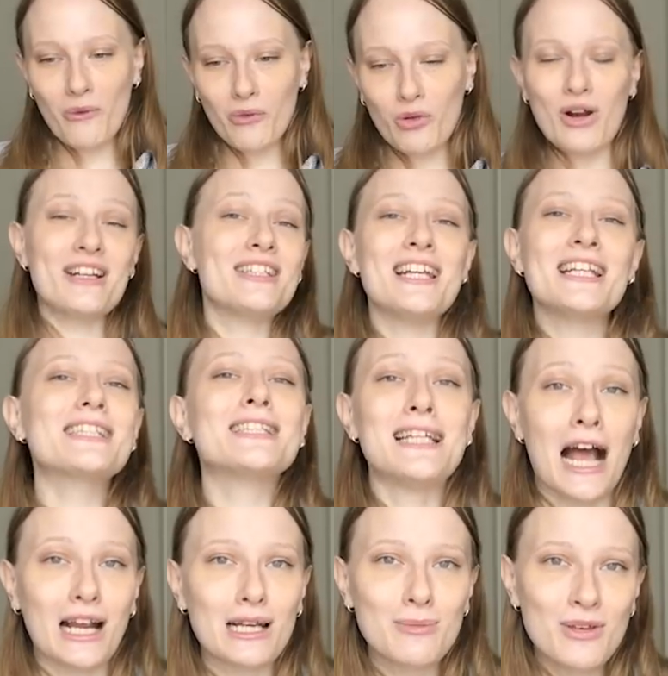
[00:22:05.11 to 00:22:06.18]
Granted, it's
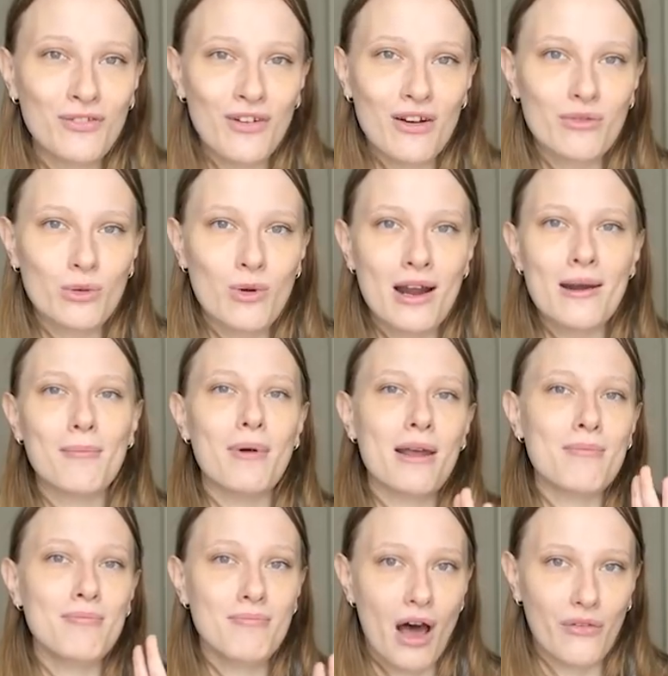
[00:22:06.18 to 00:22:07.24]
not going to be for everyone. My
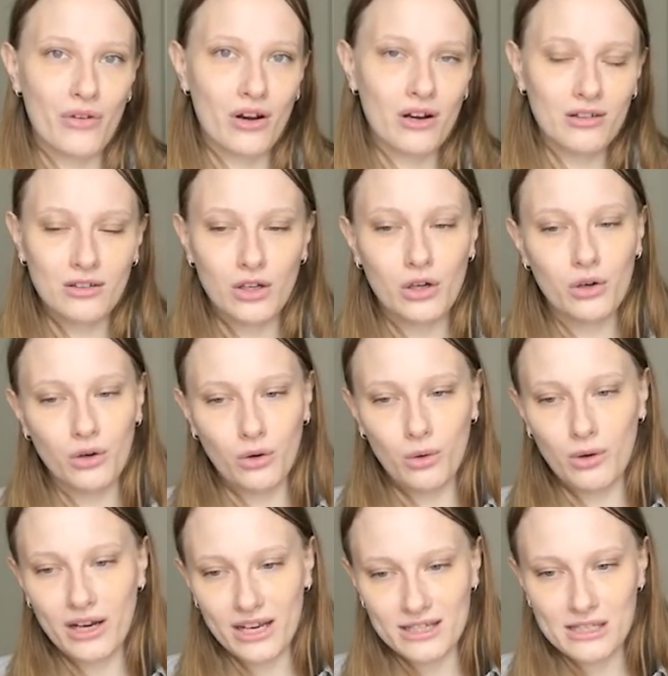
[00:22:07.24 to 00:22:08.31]
mother,
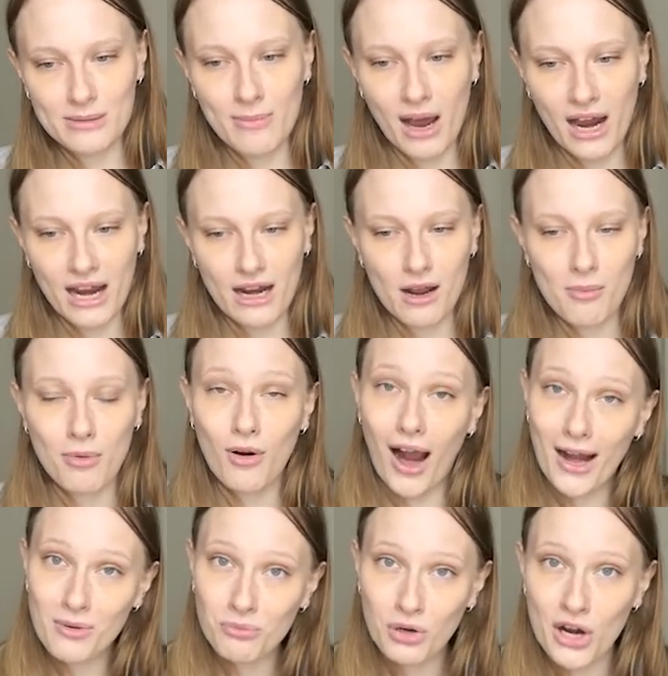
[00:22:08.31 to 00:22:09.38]
who is my
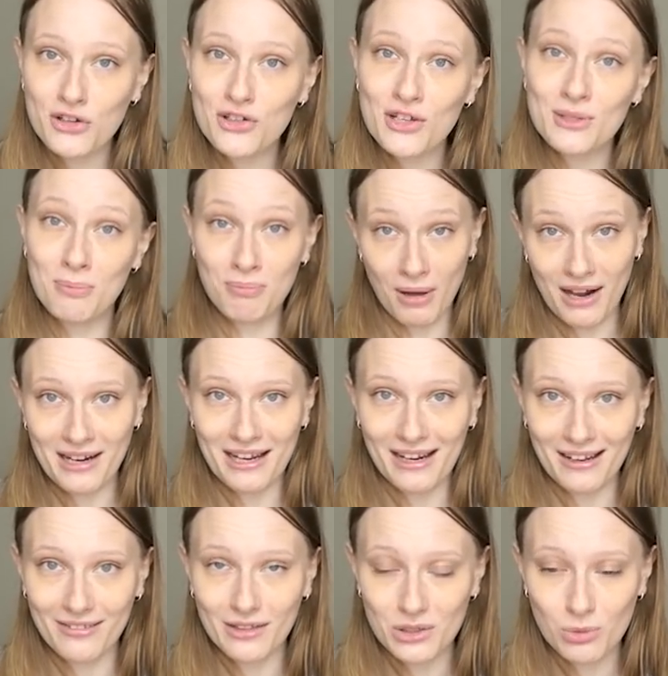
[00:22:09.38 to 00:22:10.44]
Pride and Prejudice buddy
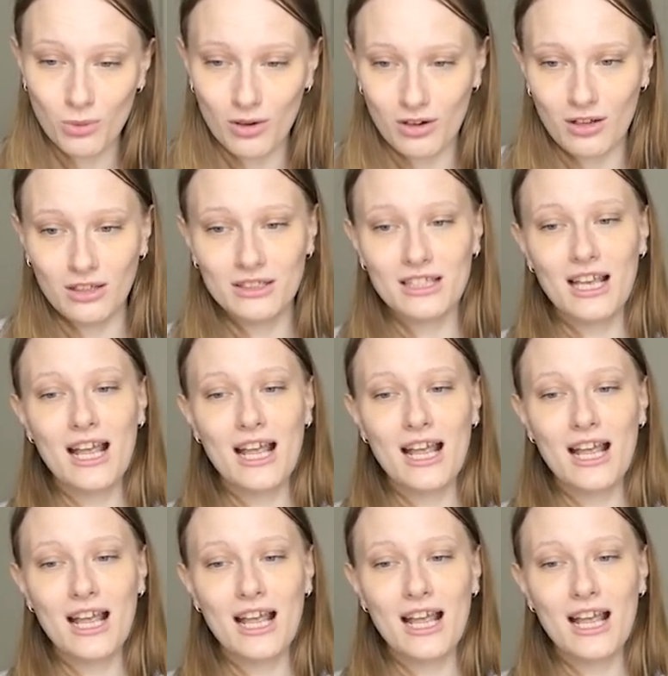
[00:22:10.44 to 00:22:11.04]
in this world,